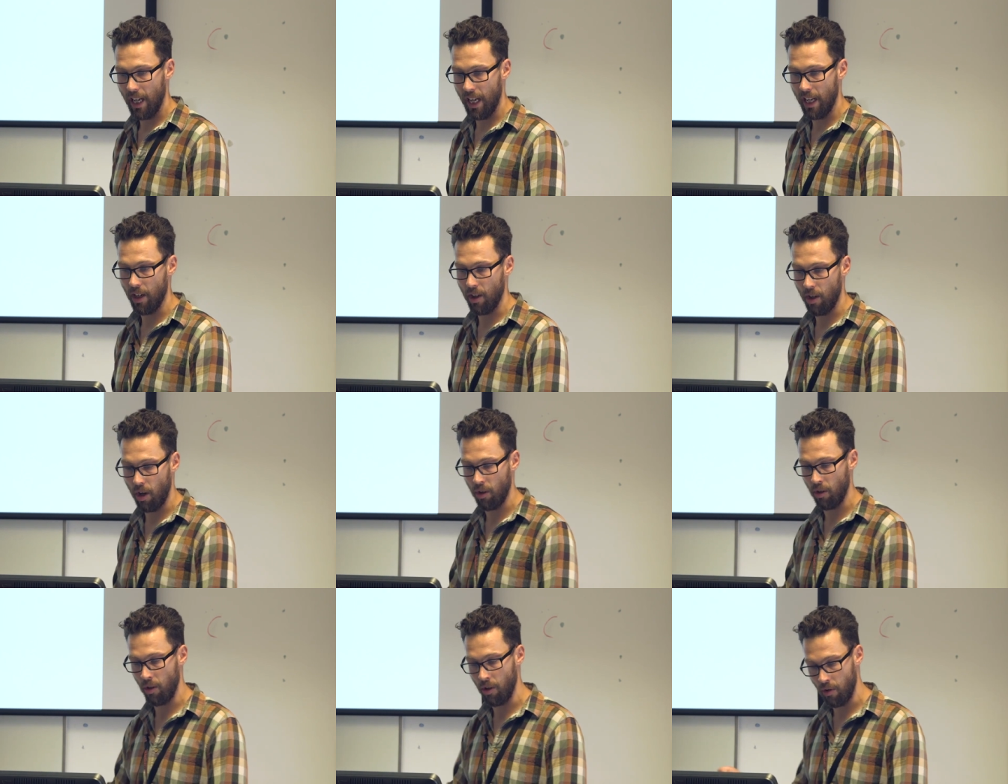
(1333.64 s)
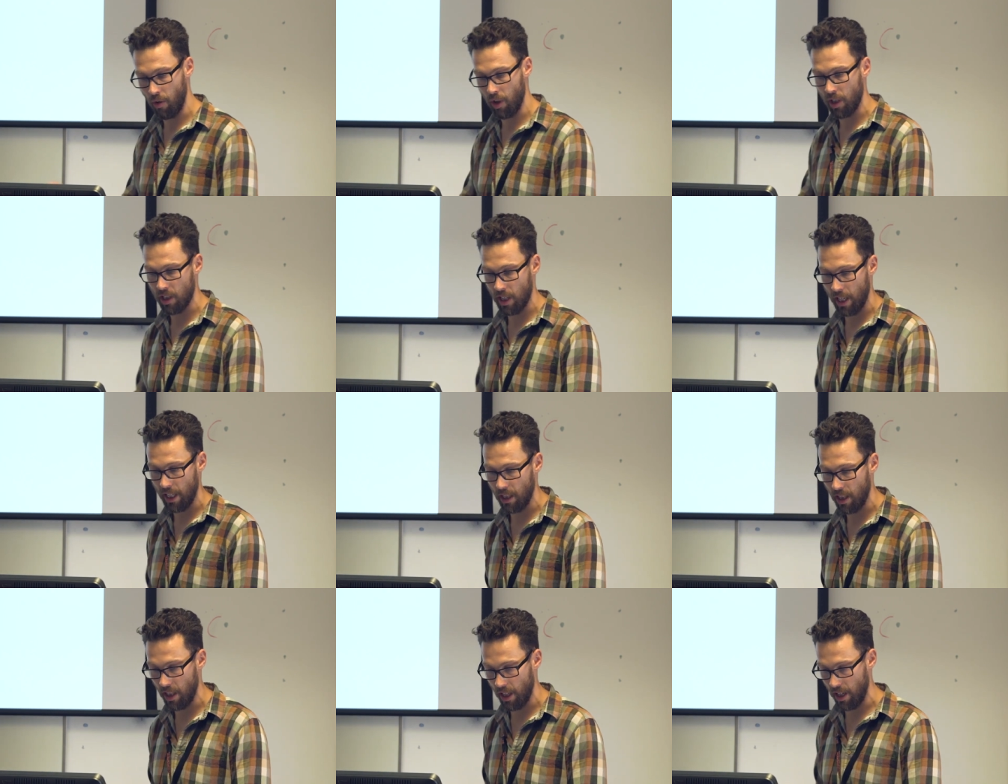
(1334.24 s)
in a non-ordinary
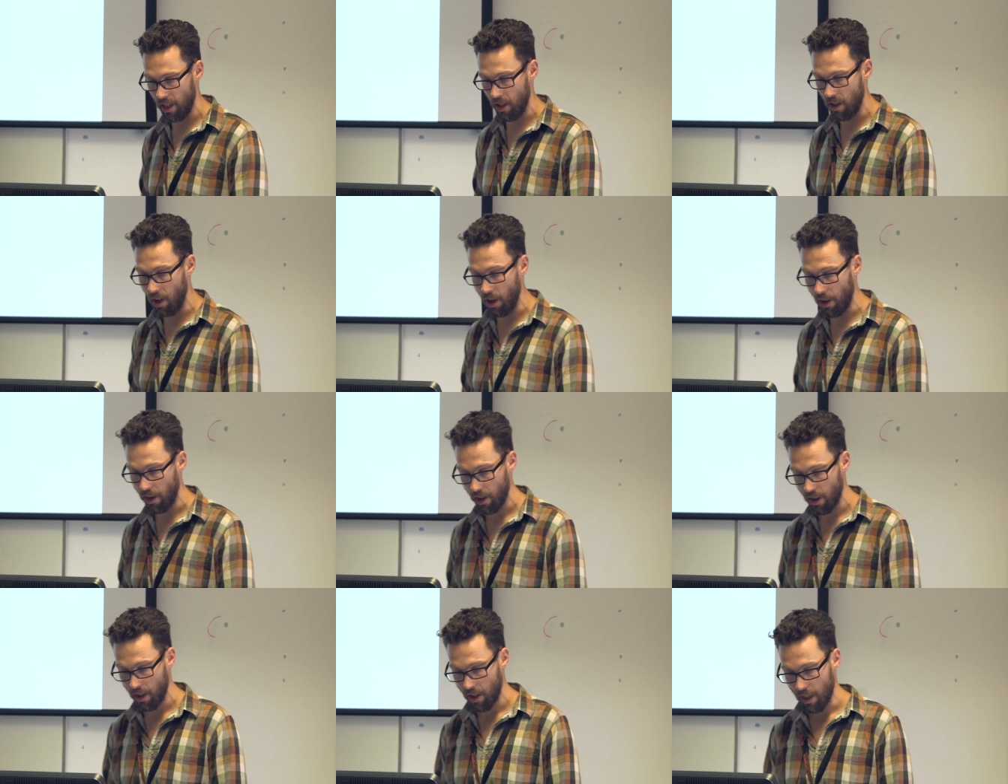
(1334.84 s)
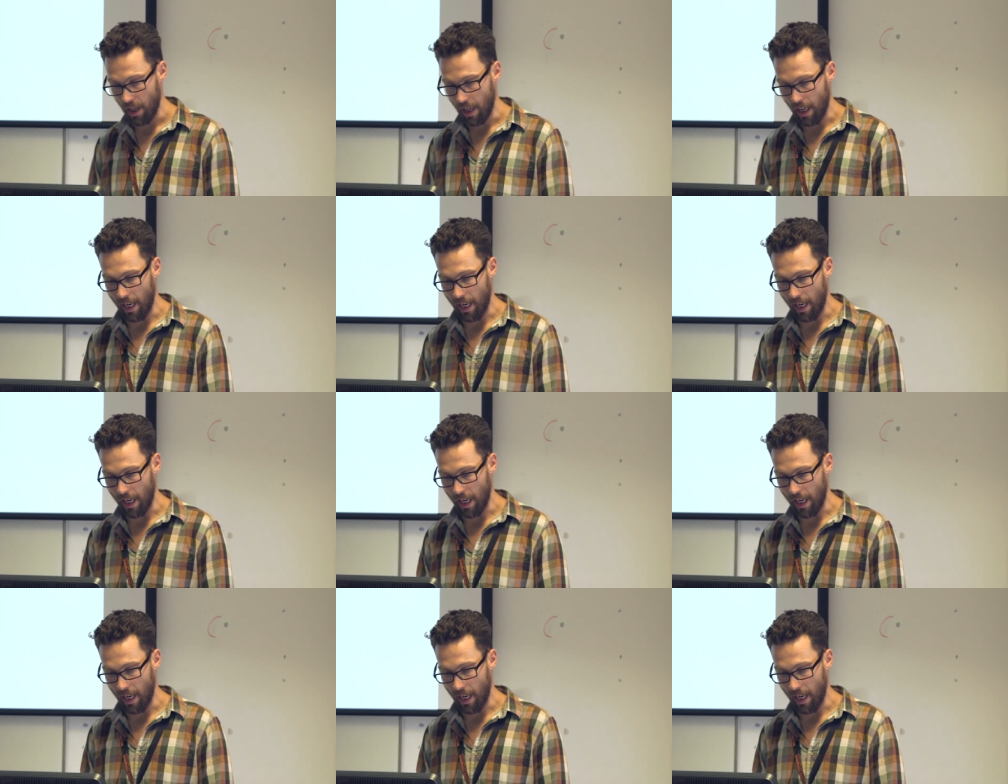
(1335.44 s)
state than not.